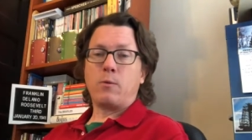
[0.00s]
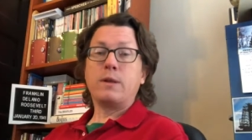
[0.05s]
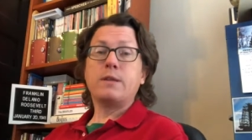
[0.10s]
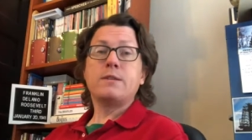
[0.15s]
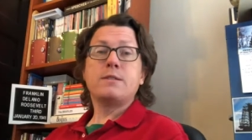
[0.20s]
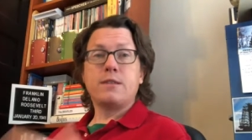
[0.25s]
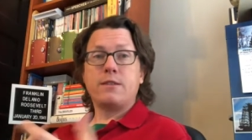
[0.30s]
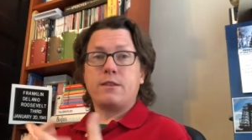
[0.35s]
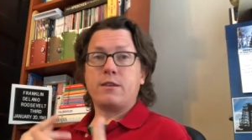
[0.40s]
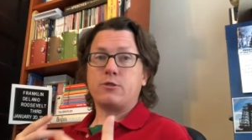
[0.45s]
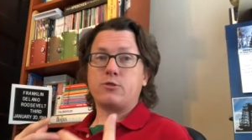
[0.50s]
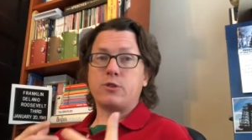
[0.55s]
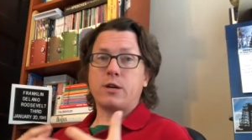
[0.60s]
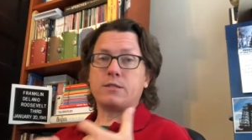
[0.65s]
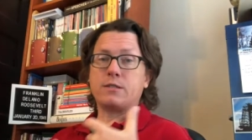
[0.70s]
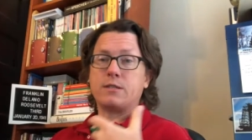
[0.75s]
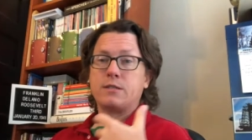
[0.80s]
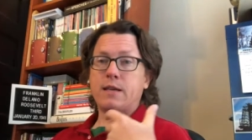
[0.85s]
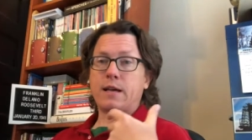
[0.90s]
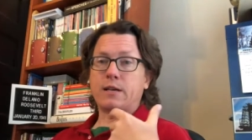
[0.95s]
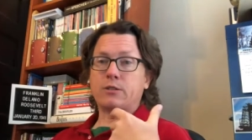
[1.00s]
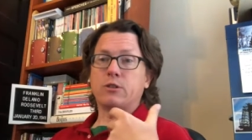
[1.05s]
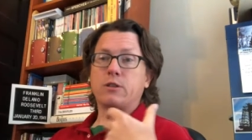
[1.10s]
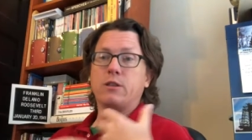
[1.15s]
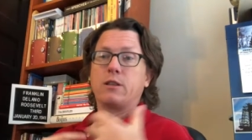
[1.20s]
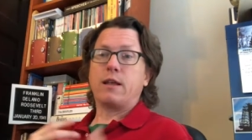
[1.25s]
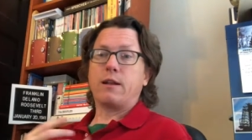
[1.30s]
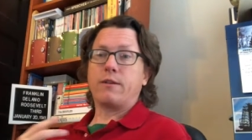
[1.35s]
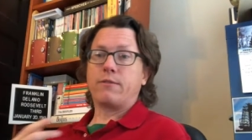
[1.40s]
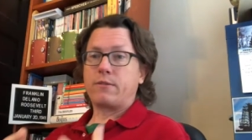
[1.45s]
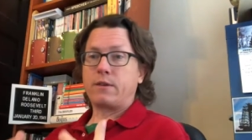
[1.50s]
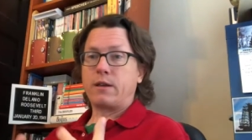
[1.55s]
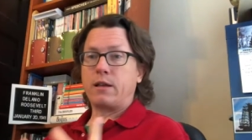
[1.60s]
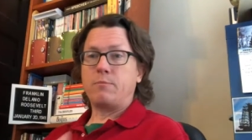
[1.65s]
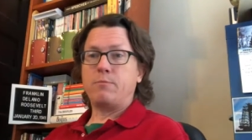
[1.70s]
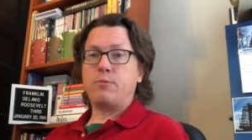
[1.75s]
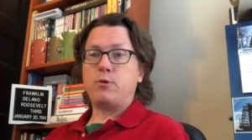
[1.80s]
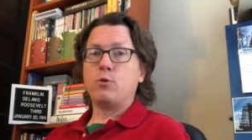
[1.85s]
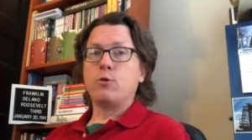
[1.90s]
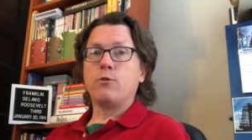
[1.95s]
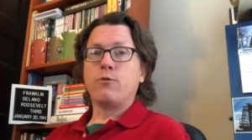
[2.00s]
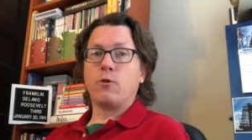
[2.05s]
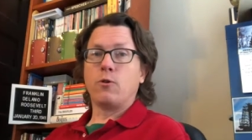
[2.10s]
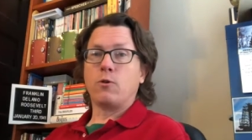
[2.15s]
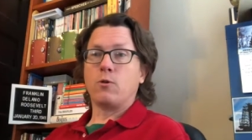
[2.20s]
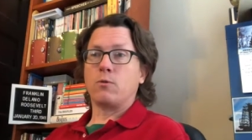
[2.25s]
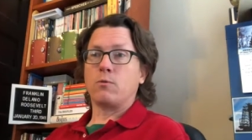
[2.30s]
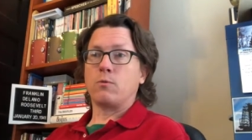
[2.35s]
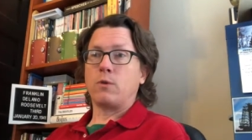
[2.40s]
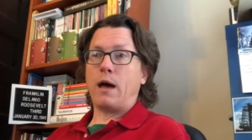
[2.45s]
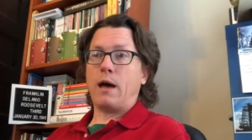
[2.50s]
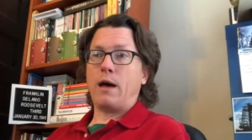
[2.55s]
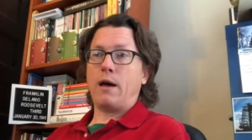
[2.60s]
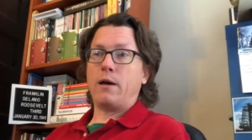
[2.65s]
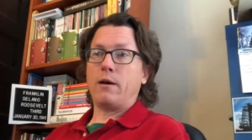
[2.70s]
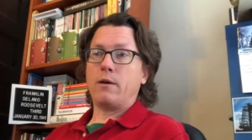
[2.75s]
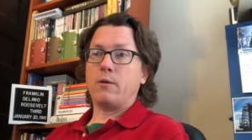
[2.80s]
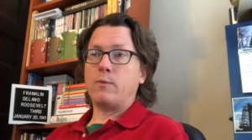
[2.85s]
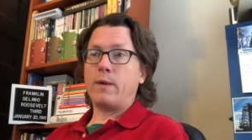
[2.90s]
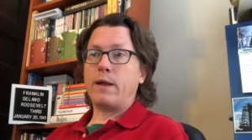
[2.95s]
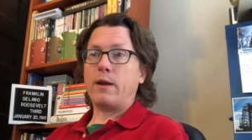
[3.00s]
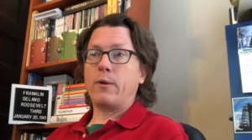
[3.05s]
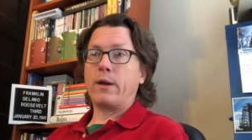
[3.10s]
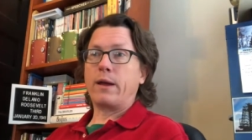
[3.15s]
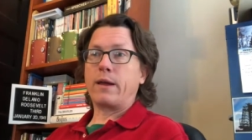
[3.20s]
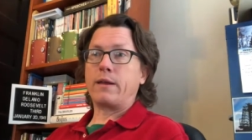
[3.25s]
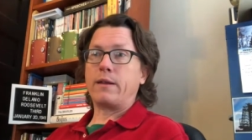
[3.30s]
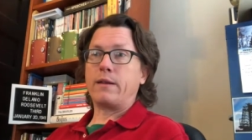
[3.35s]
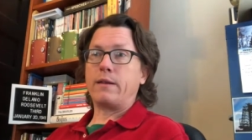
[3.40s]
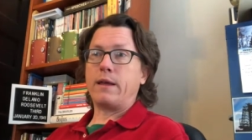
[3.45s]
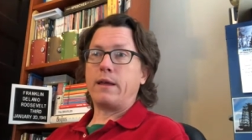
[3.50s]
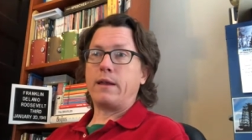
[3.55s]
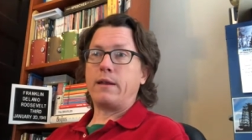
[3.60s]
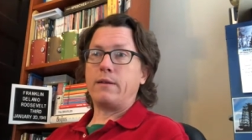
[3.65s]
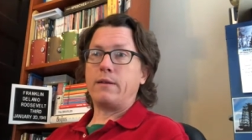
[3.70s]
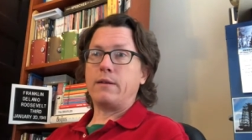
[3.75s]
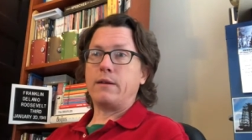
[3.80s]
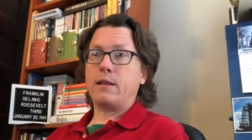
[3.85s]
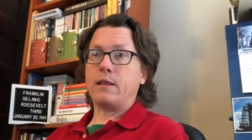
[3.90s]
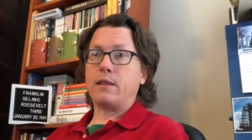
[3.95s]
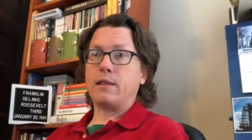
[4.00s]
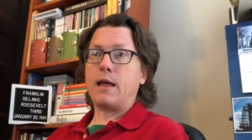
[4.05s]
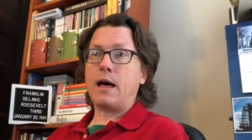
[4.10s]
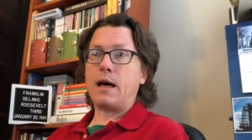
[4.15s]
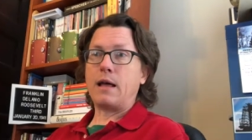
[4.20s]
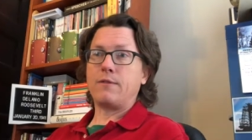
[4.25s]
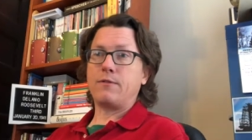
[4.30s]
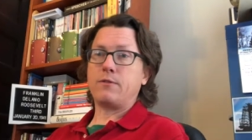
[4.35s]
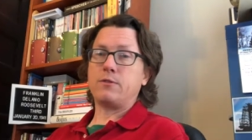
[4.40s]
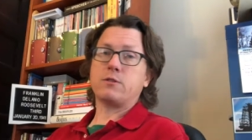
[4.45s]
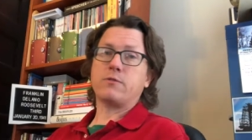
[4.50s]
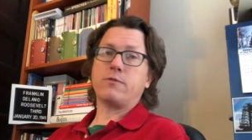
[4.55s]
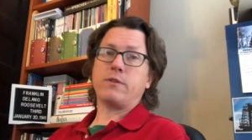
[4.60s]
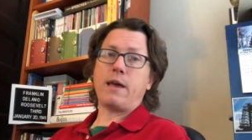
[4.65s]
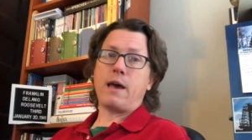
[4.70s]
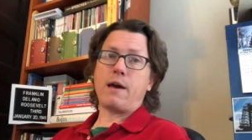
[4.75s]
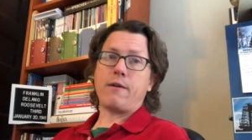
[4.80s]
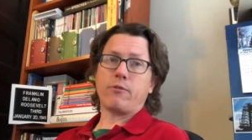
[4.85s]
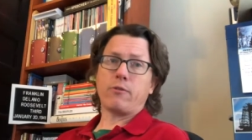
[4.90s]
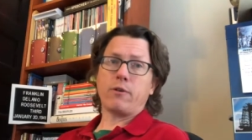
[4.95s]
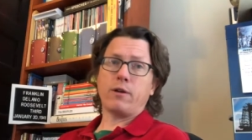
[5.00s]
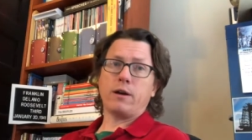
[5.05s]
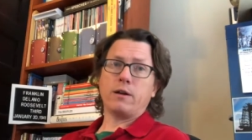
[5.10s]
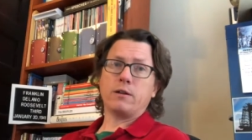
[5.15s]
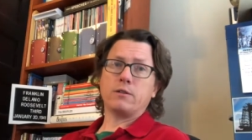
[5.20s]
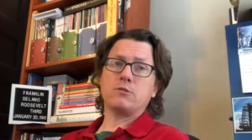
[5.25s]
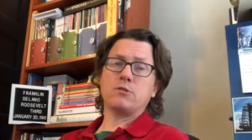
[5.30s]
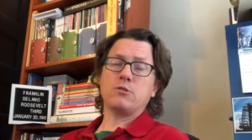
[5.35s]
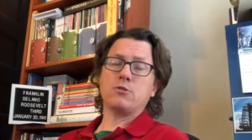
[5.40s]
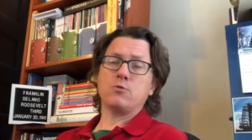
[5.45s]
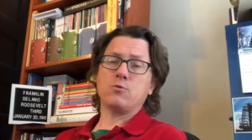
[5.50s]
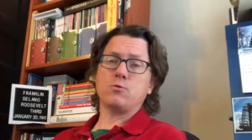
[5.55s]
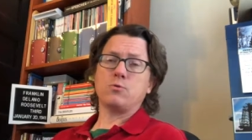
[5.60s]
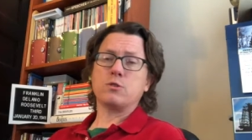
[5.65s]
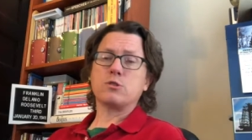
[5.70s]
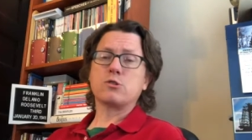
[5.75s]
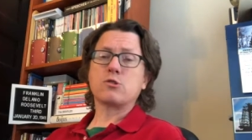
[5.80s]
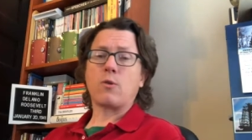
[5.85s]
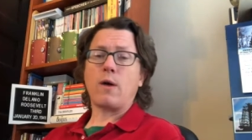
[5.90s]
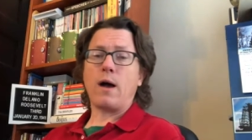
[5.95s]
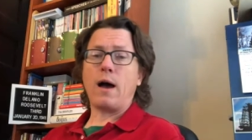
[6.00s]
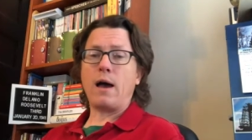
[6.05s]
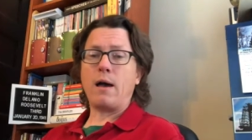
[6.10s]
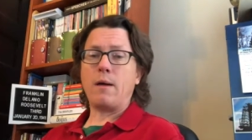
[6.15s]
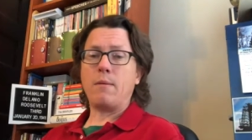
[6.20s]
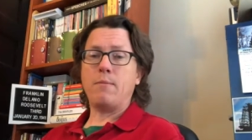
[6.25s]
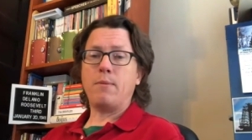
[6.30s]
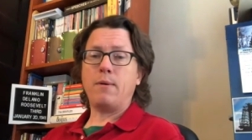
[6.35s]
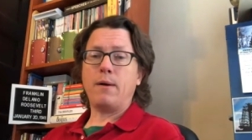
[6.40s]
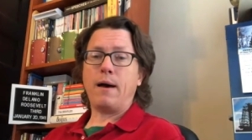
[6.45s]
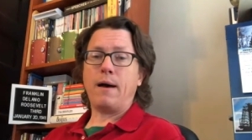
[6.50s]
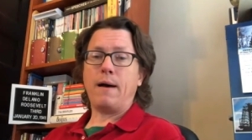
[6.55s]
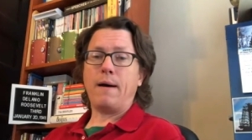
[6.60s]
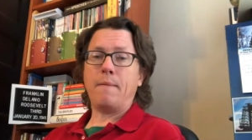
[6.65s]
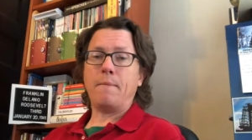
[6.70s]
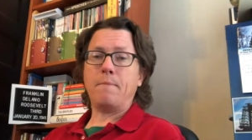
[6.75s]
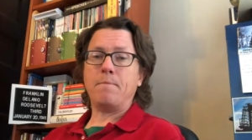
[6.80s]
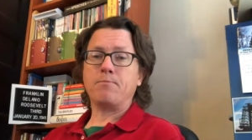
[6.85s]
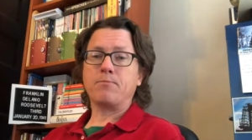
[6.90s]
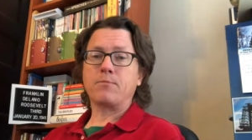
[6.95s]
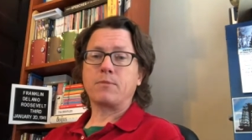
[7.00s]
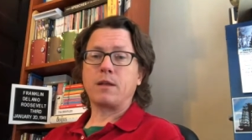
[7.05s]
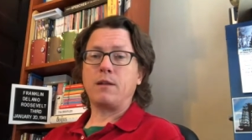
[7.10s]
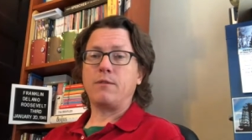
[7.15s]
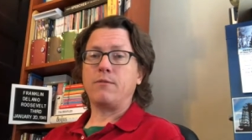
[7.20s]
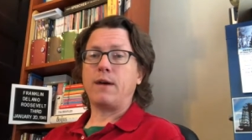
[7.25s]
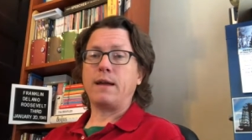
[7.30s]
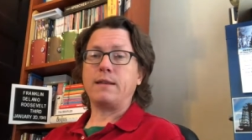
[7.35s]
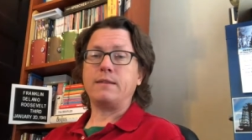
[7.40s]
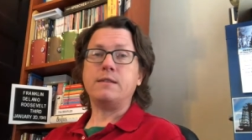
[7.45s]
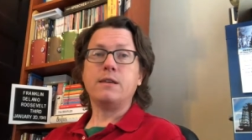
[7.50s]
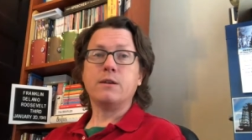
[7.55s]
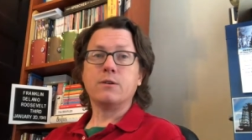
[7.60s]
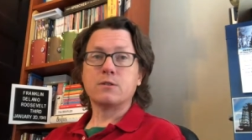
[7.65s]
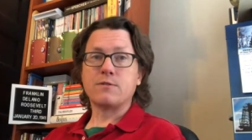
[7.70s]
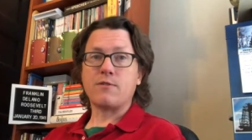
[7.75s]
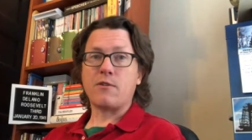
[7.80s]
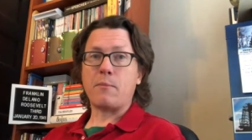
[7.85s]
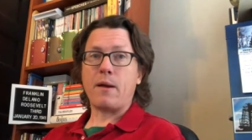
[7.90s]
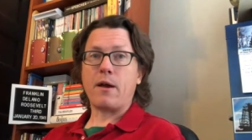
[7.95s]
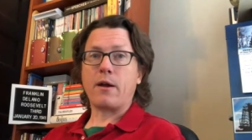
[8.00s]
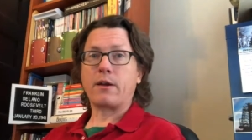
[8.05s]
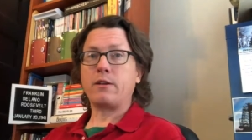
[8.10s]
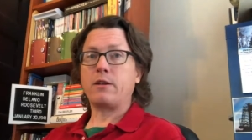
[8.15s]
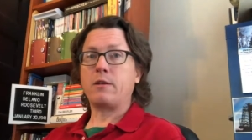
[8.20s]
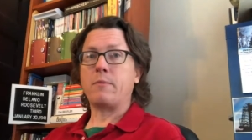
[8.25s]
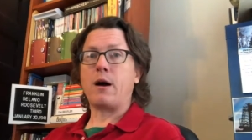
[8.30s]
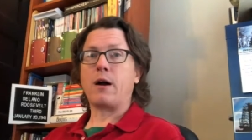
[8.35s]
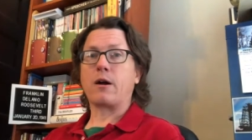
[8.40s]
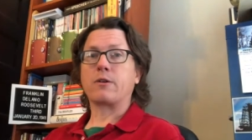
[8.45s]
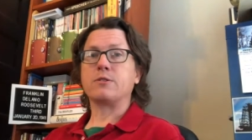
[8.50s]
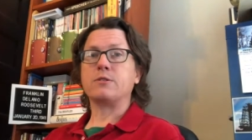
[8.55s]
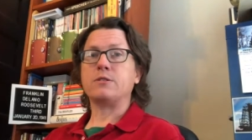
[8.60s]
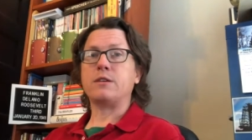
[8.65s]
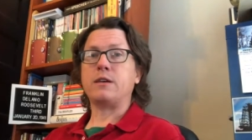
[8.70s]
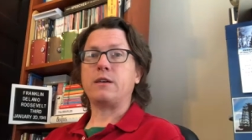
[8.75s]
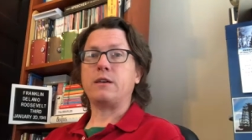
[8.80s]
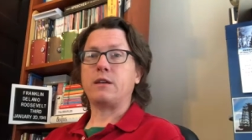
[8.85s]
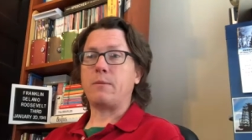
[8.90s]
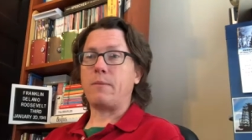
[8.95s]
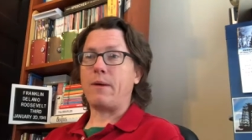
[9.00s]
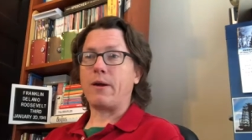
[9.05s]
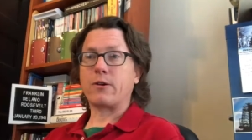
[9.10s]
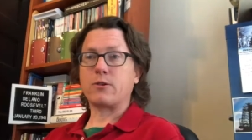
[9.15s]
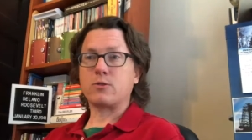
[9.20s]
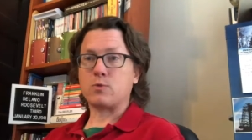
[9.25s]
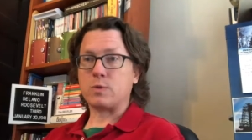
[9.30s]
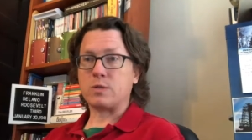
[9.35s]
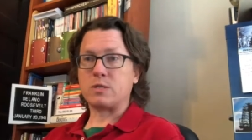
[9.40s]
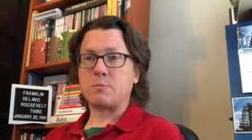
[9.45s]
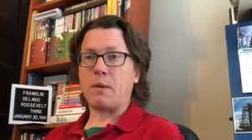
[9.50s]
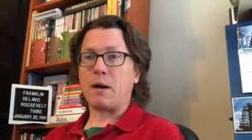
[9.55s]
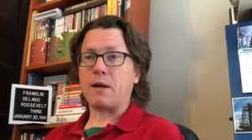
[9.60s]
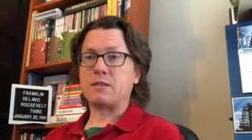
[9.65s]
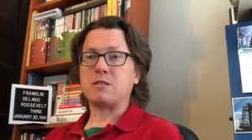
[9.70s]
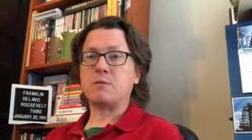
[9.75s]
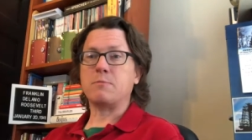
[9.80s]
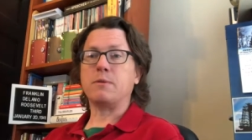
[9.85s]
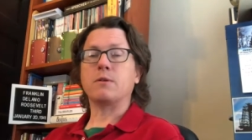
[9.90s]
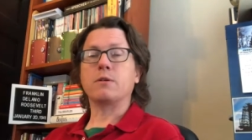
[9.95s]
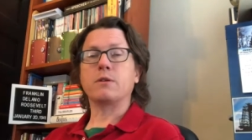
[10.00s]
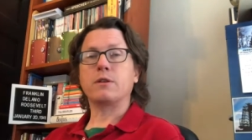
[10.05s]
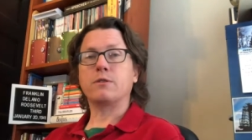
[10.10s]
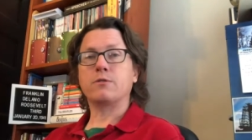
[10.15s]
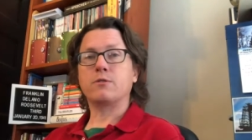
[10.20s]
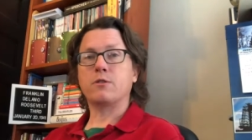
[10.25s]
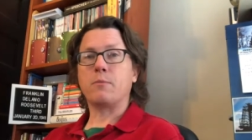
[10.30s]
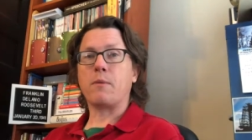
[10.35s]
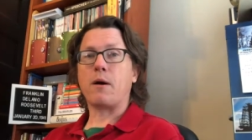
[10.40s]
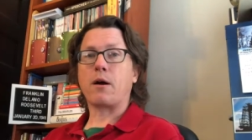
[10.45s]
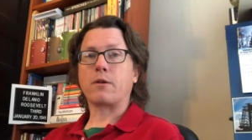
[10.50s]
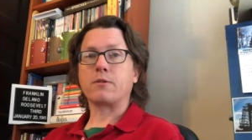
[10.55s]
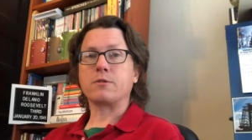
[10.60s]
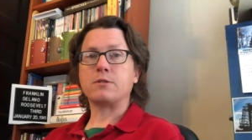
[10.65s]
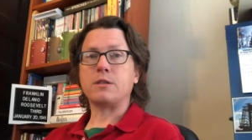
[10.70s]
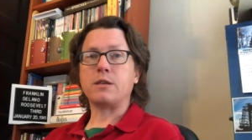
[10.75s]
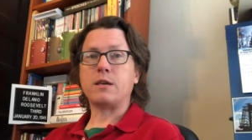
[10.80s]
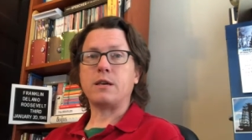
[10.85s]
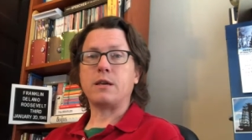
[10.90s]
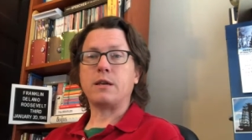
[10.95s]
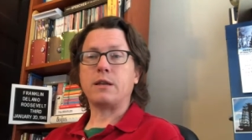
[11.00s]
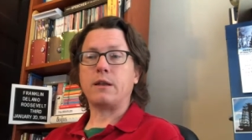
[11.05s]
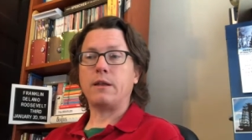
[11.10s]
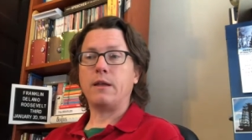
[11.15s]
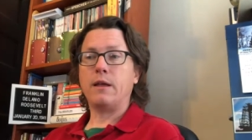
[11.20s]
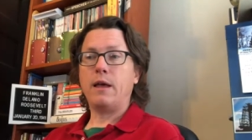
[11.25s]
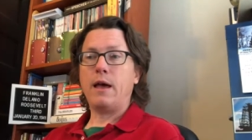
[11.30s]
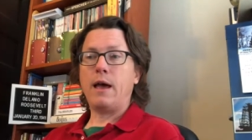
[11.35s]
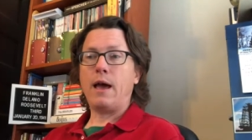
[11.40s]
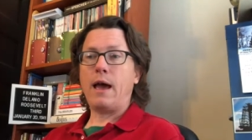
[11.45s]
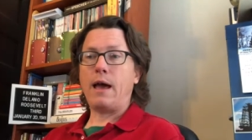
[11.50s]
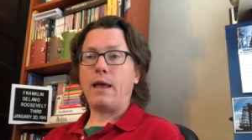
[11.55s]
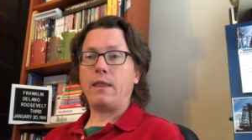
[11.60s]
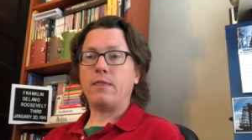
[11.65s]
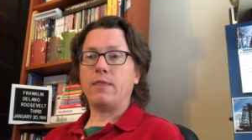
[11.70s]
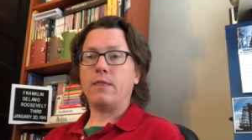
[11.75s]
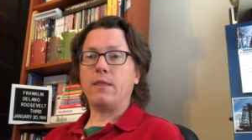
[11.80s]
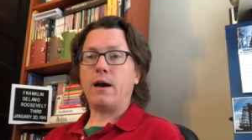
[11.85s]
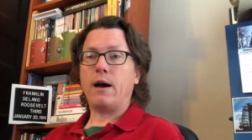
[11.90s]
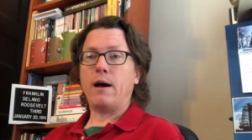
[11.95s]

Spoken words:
What is in the address is actually a lot of kind of beautiful rhetoric and a lot of use of anaphora to describe kind of ideals of American democracy and America's responsibility to democracy and